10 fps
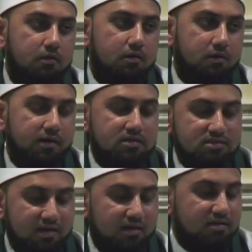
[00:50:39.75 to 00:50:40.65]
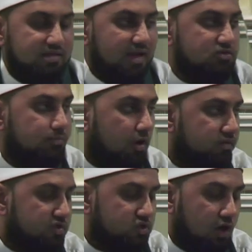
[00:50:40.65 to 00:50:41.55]
All right, it's not, it's not actually part of
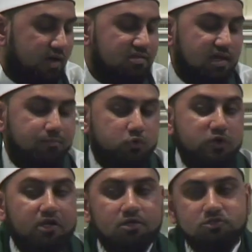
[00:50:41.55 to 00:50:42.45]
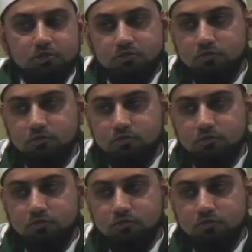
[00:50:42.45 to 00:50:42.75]
the salah, it's a precondition